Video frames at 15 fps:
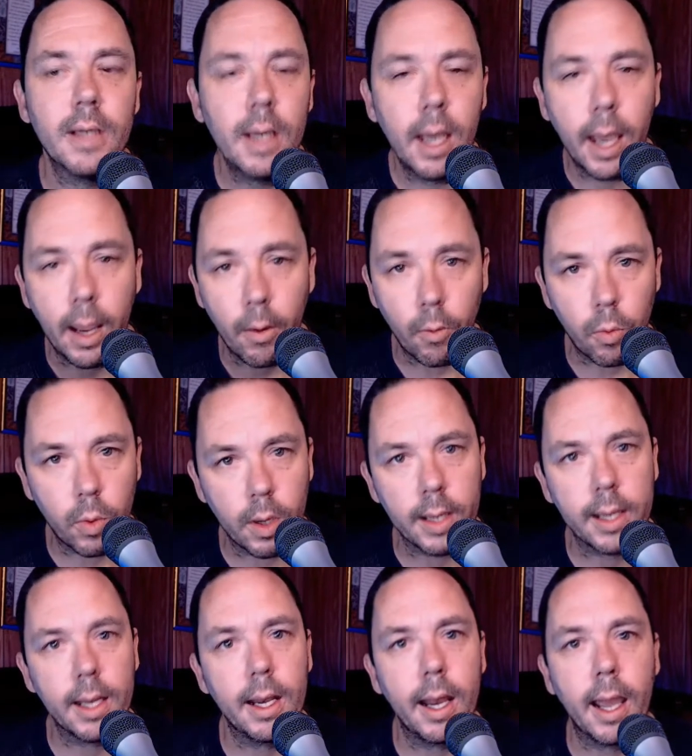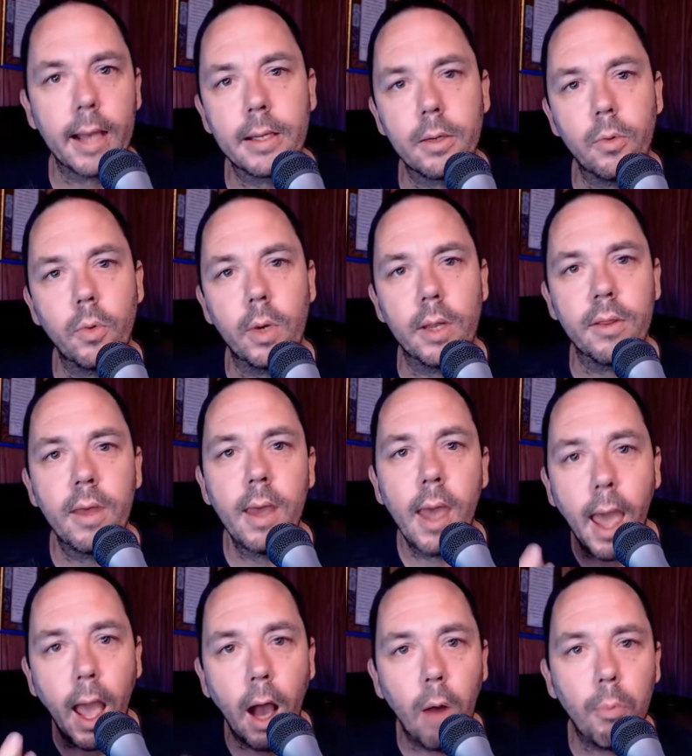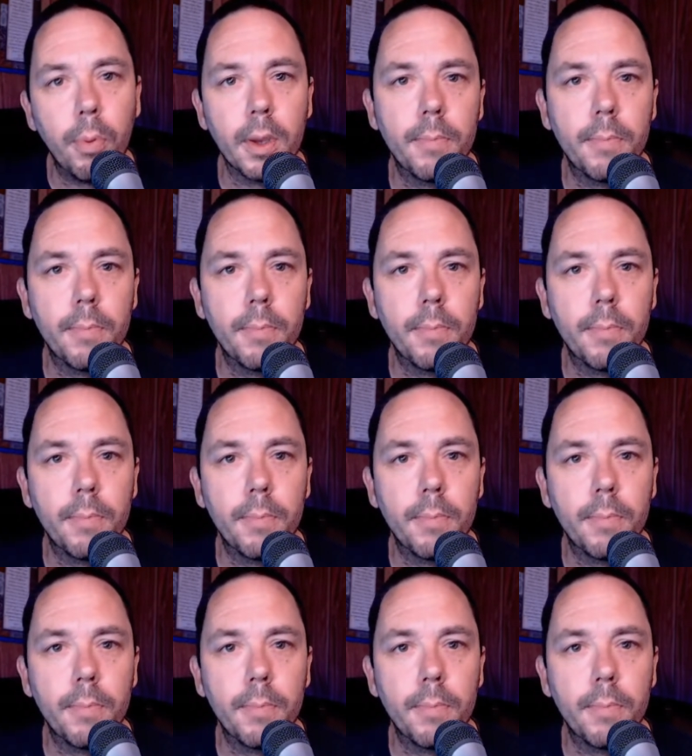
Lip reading: and really connecting with helping